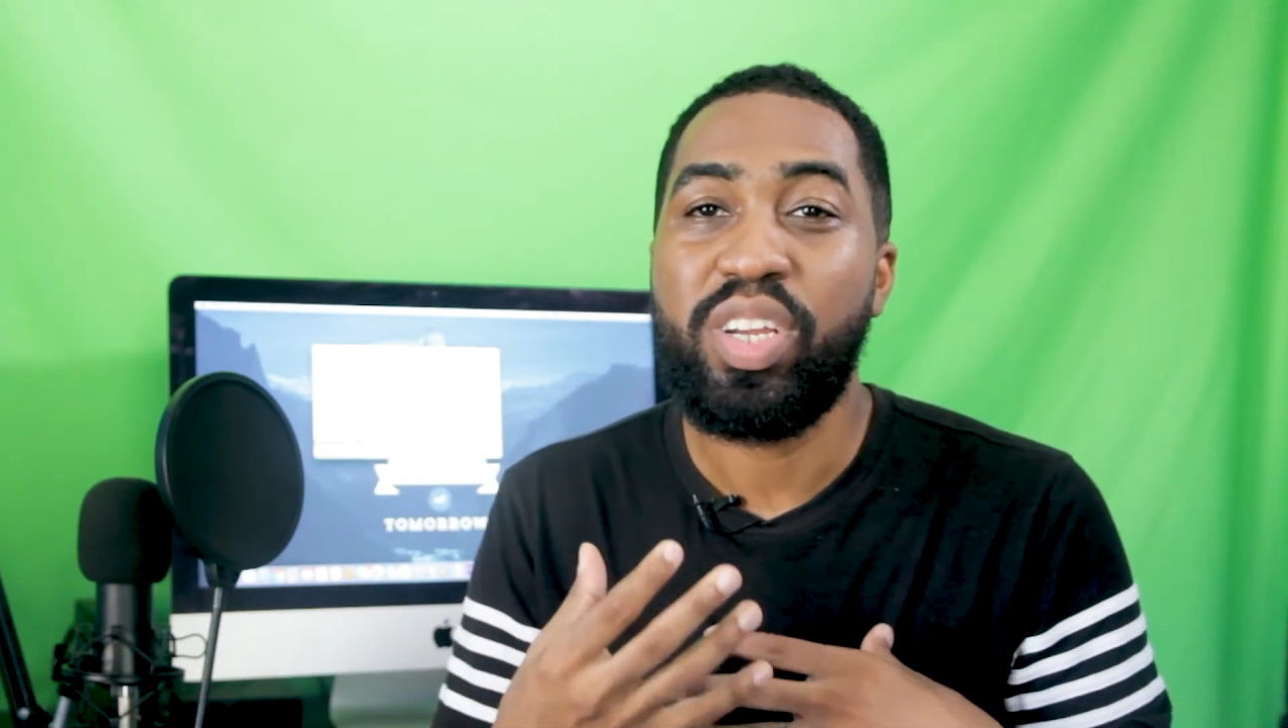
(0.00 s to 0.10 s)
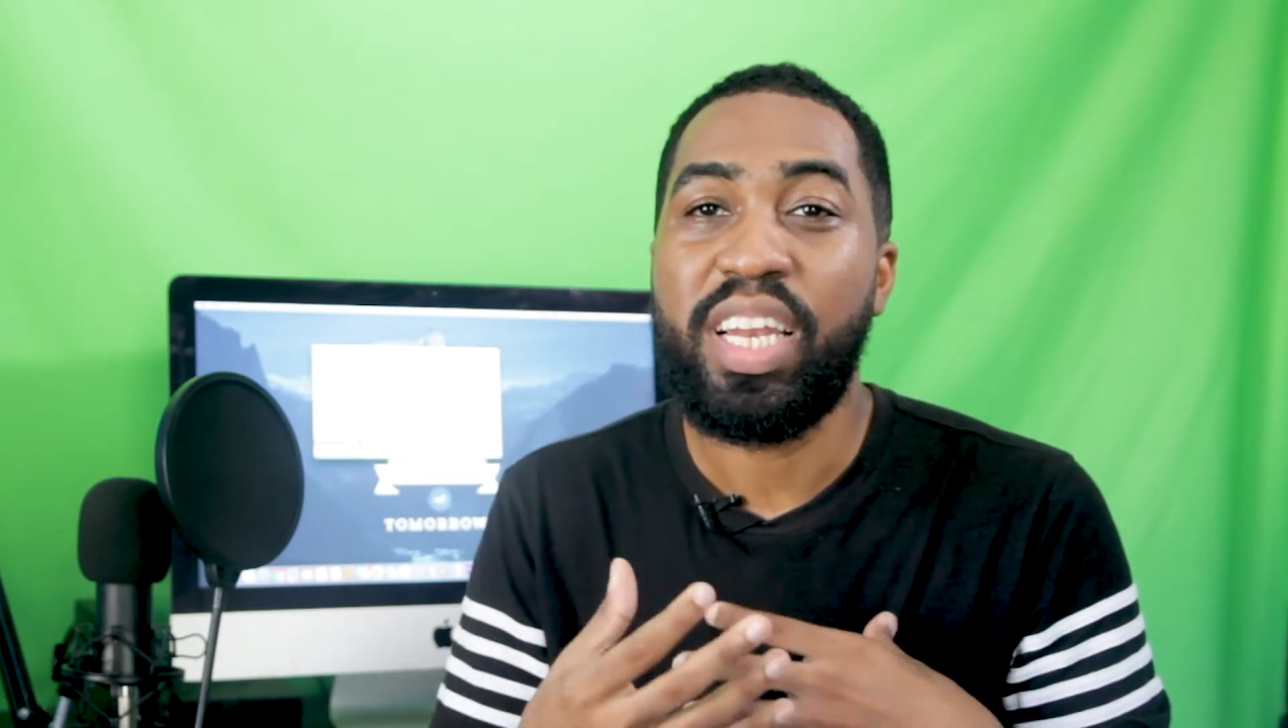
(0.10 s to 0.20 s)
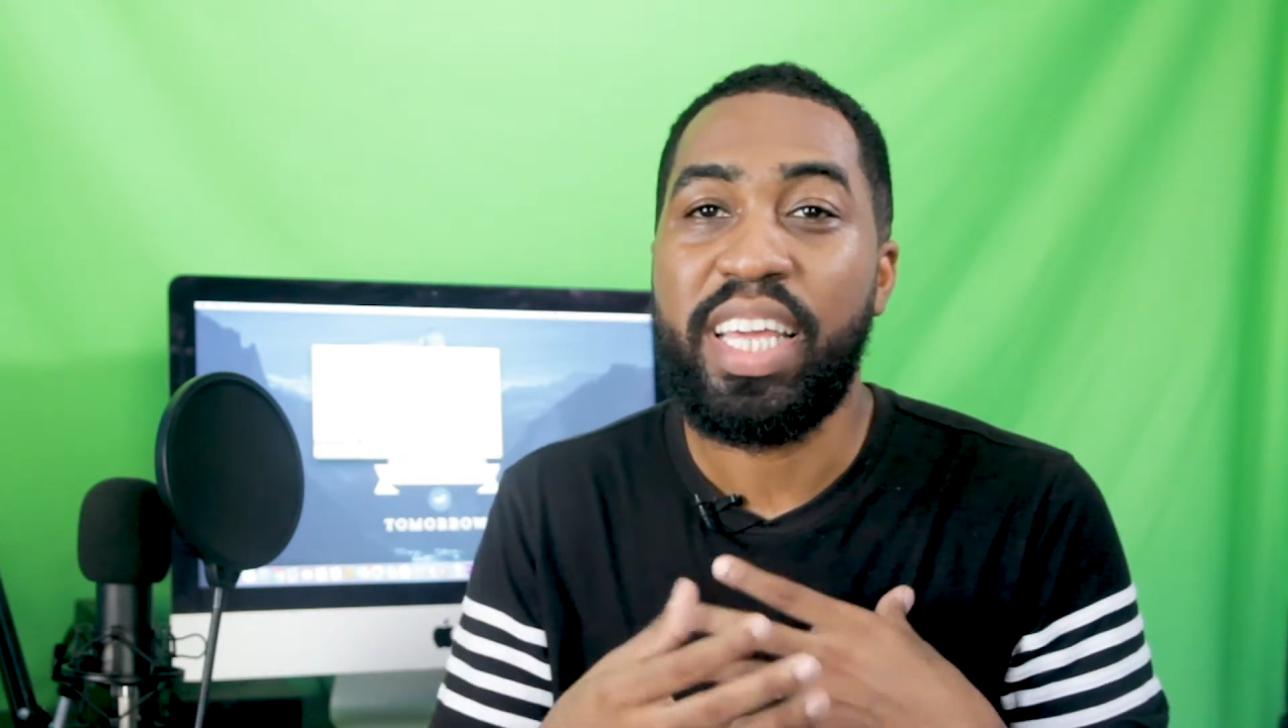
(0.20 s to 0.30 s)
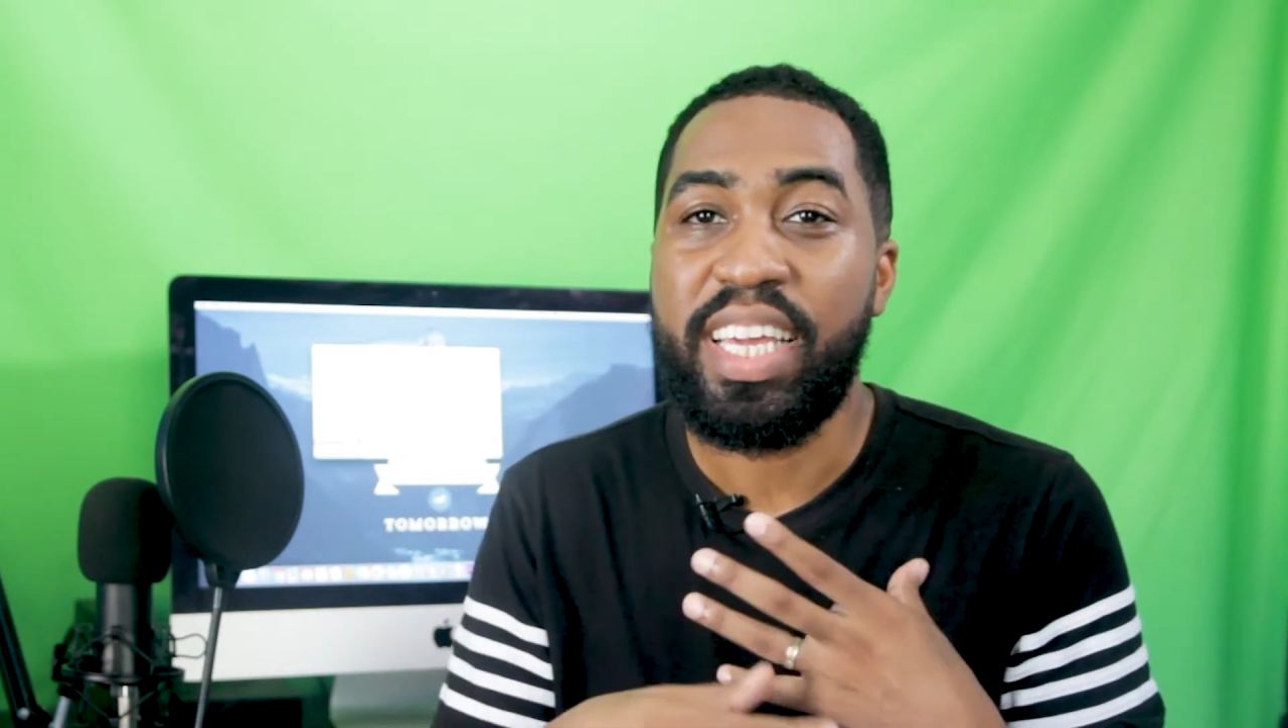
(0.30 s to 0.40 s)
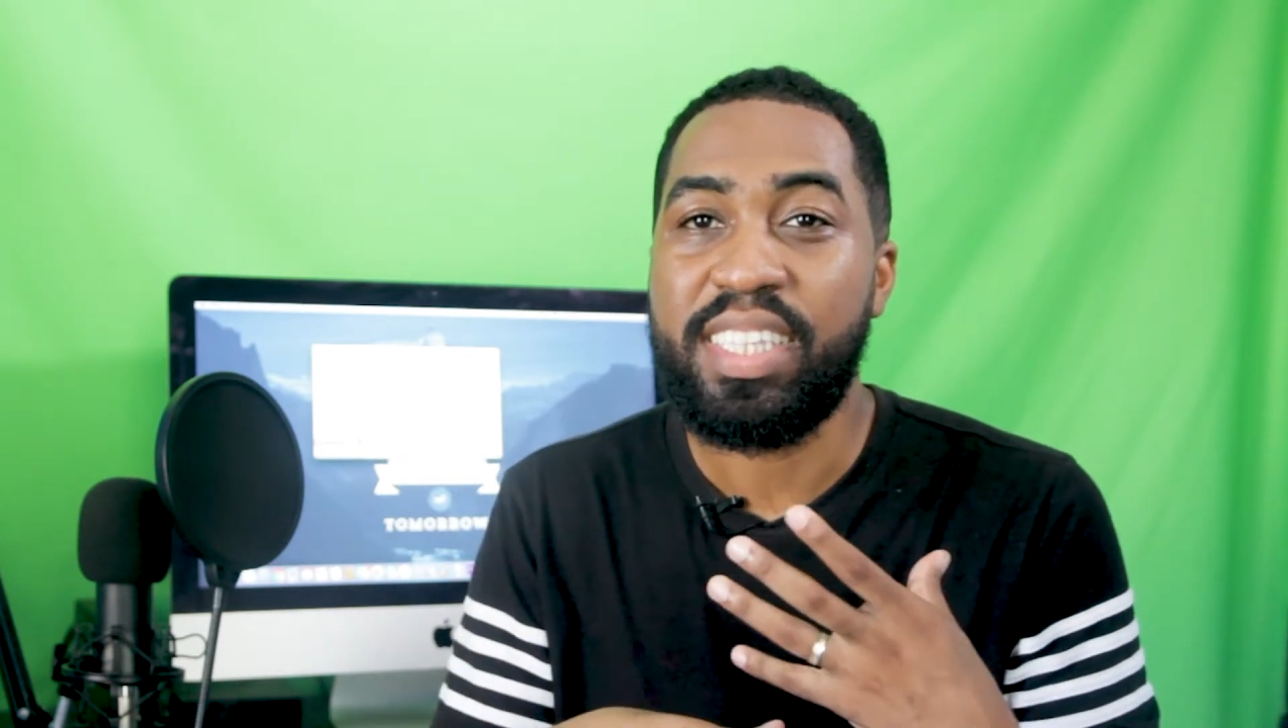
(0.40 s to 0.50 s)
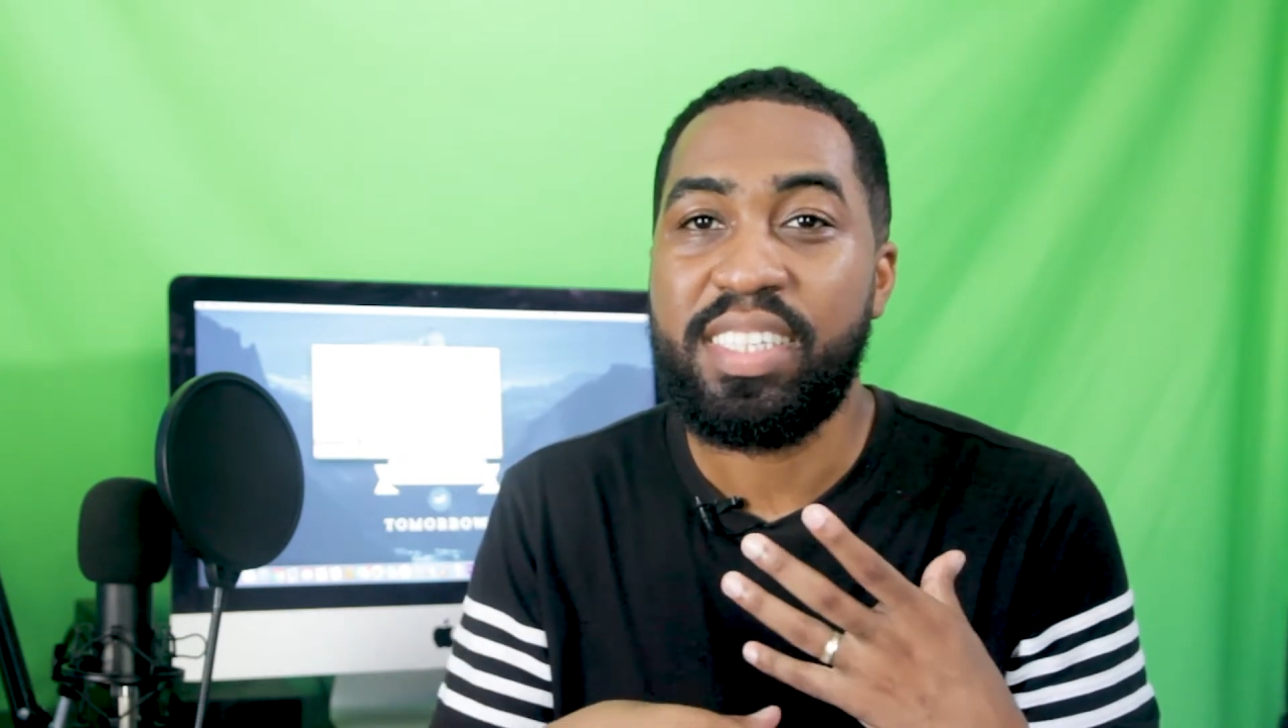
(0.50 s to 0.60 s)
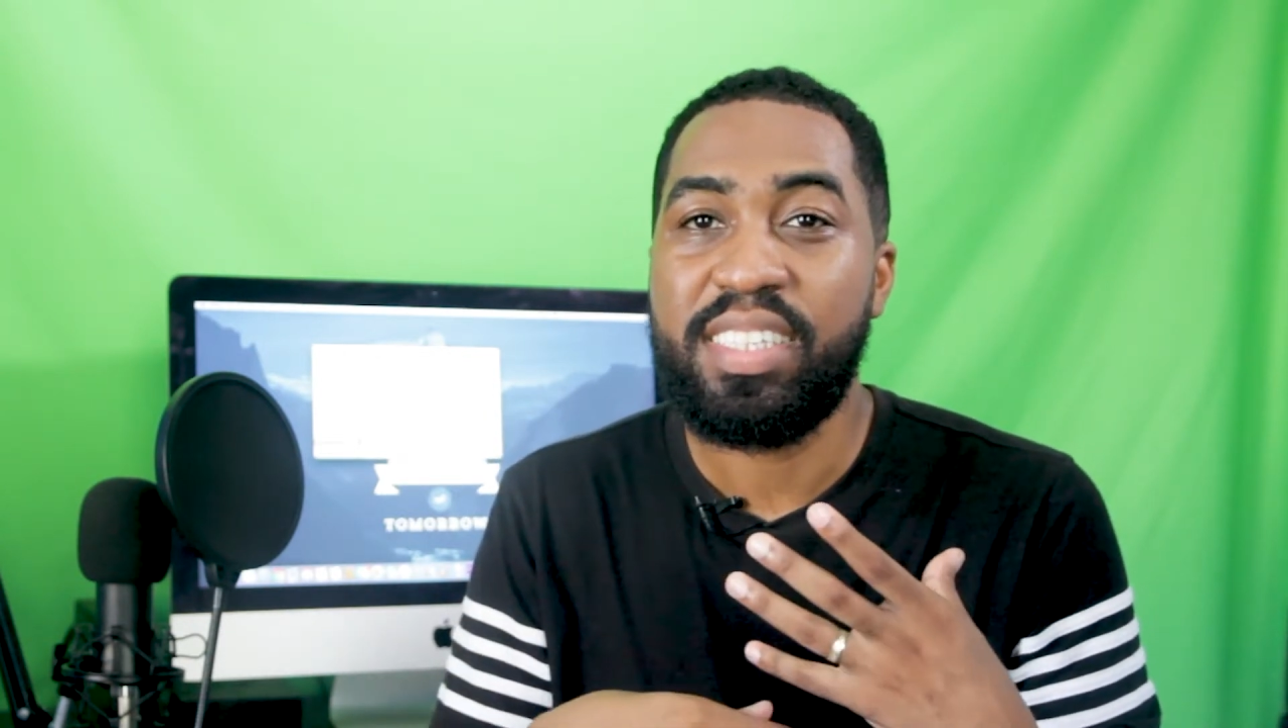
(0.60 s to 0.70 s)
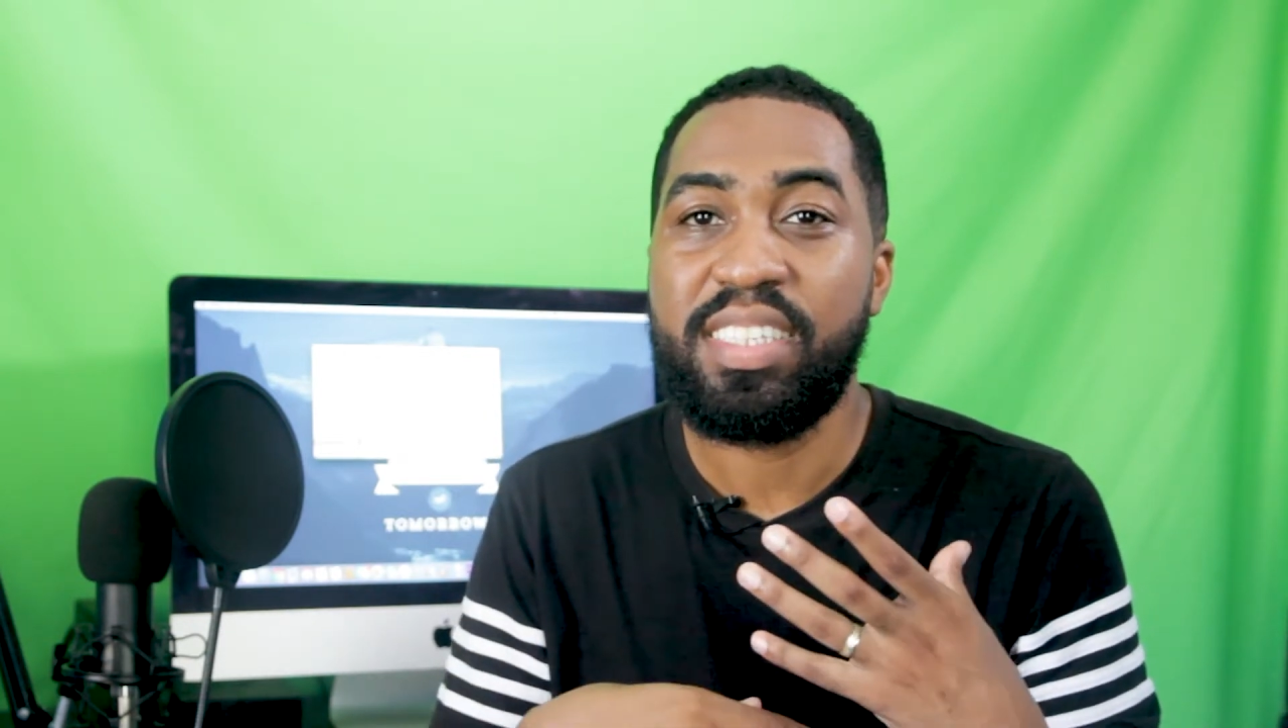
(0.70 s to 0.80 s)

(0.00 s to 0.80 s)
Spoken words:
relate